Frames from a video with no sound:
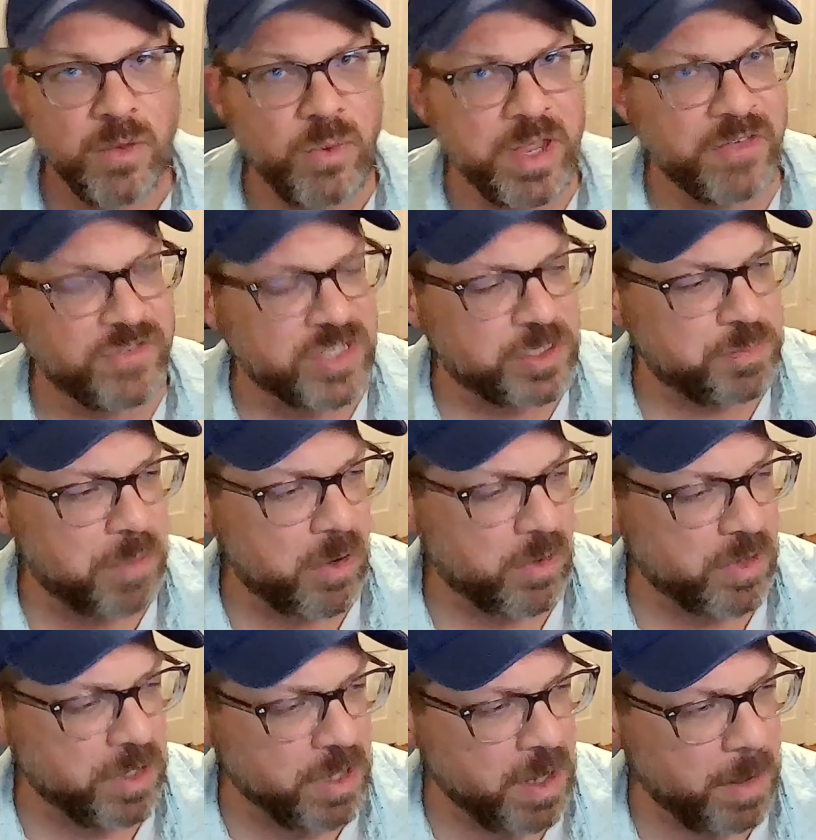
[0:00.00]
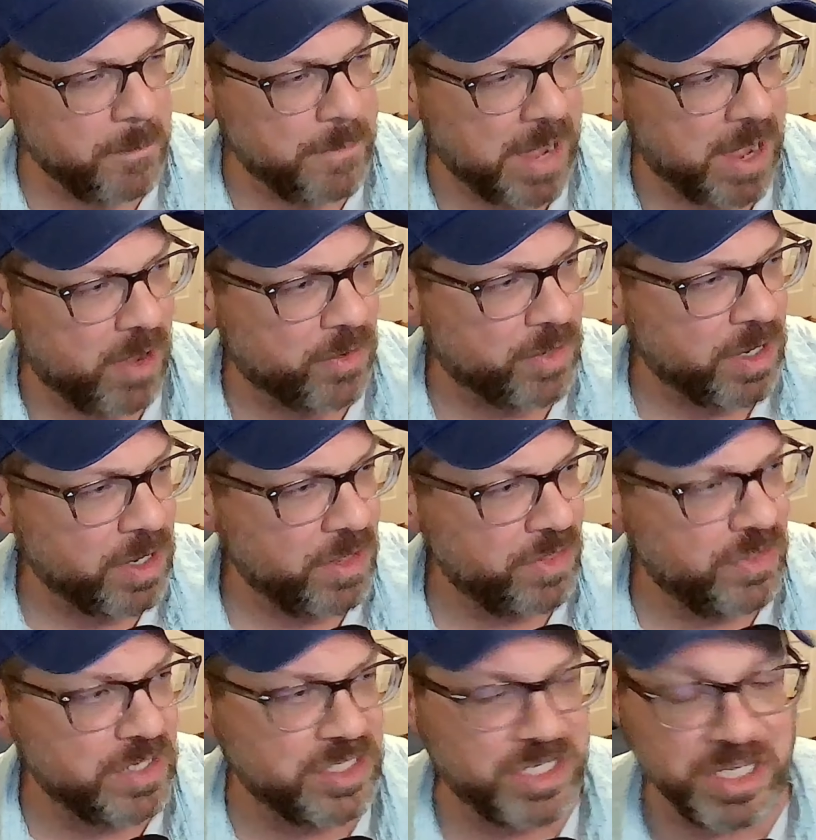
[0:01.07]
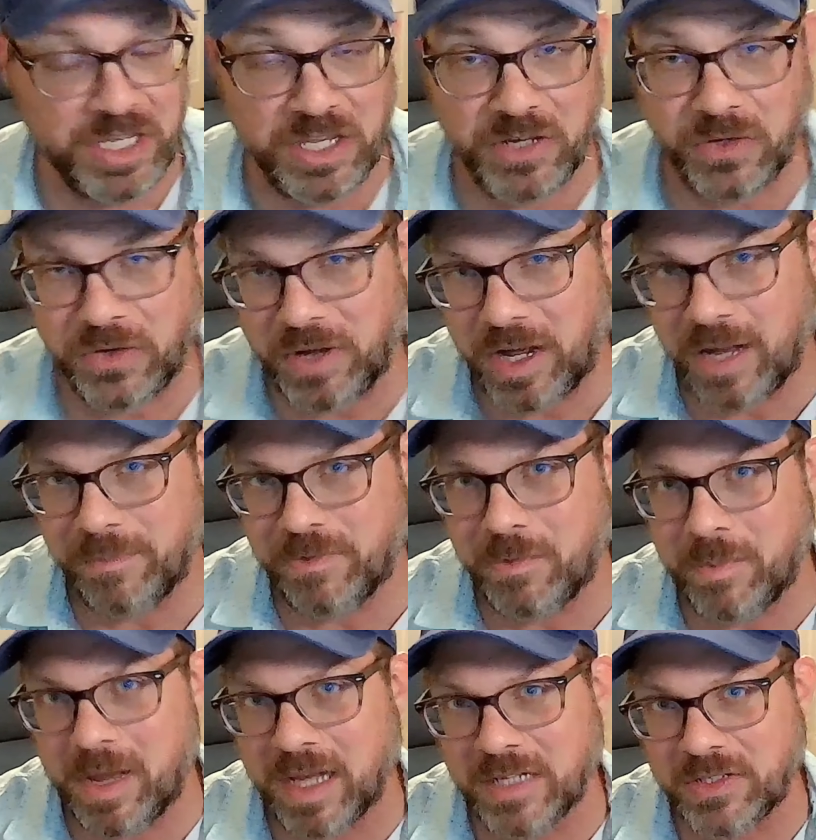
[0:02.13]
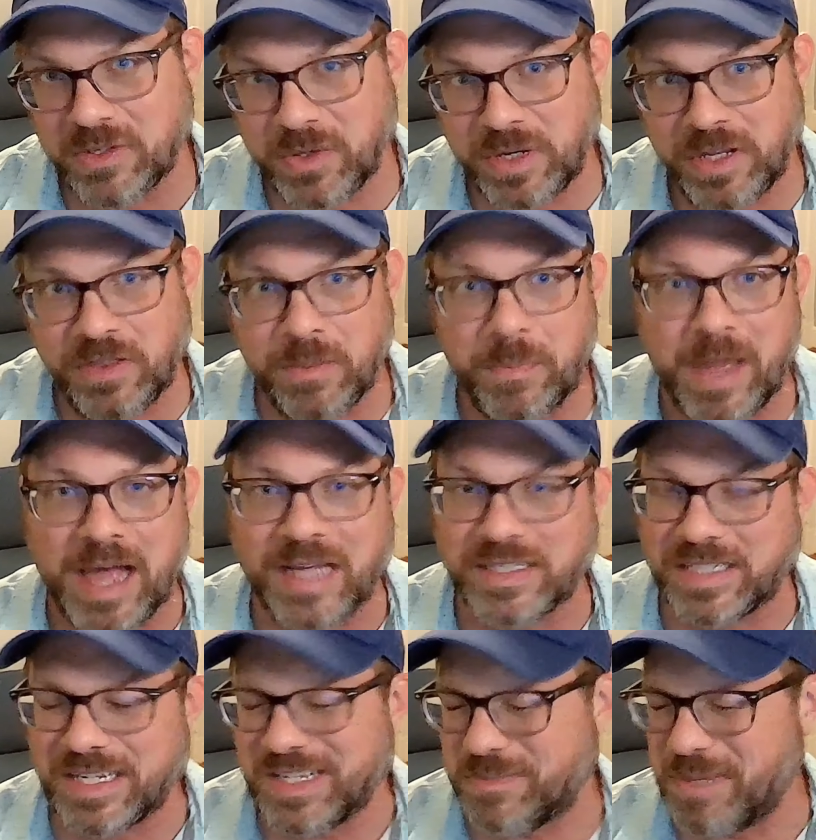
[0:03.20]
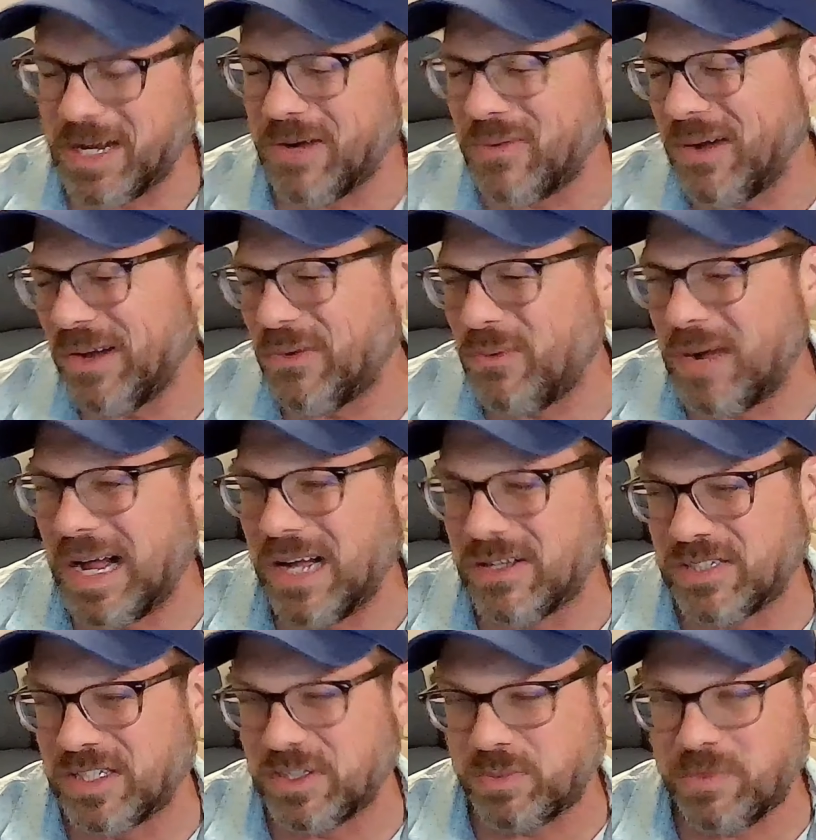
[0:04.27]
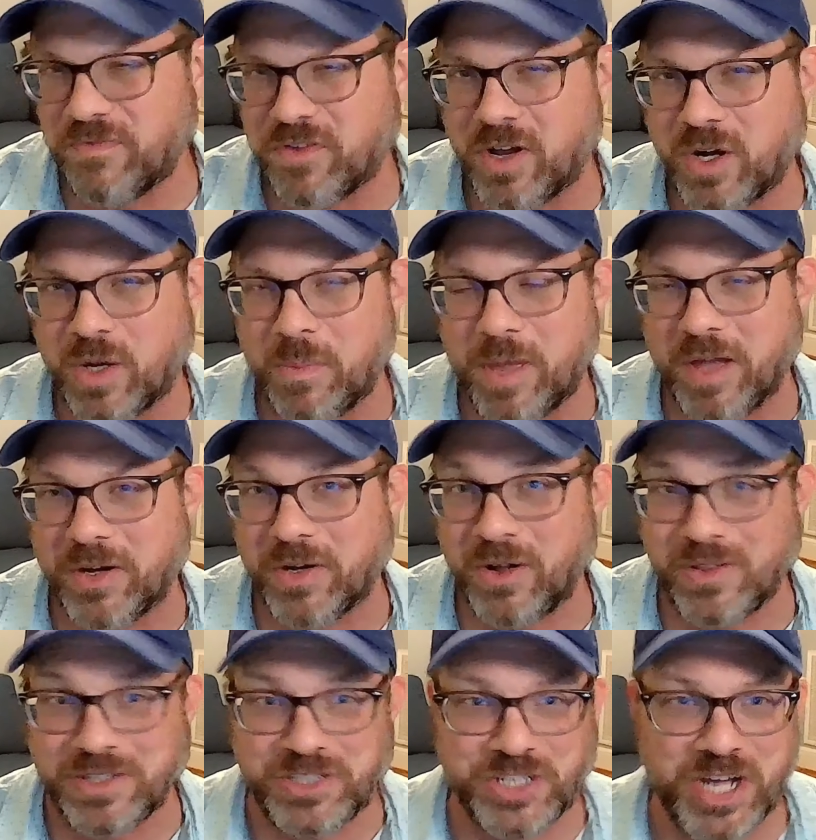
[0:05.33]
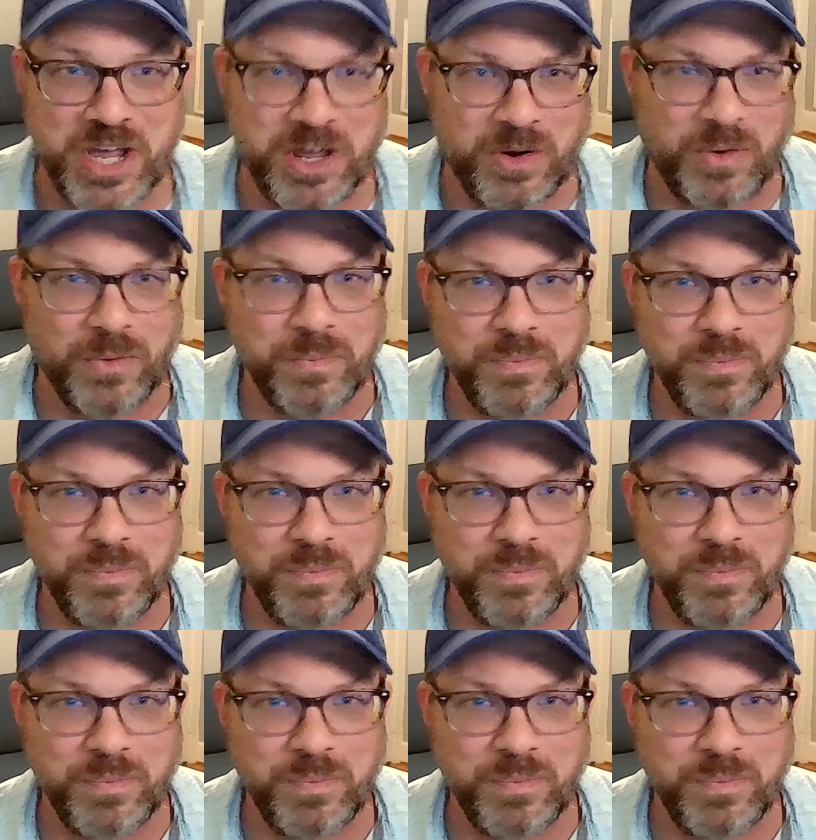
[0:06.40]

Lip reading: We have spoken about this yield optimizer in the past, and it's been quite a while since we've talked about it on the channel.